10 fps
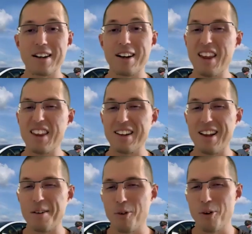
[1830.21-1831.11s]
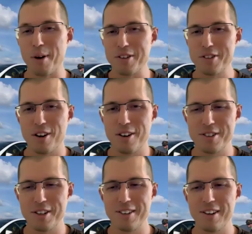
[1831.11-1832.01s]
I think, a lot more about charging
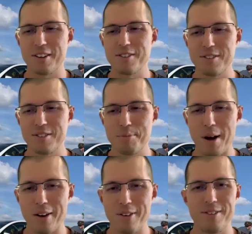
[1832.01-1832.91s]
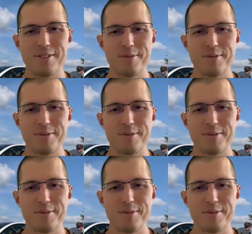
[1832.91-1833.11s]
in the next battle.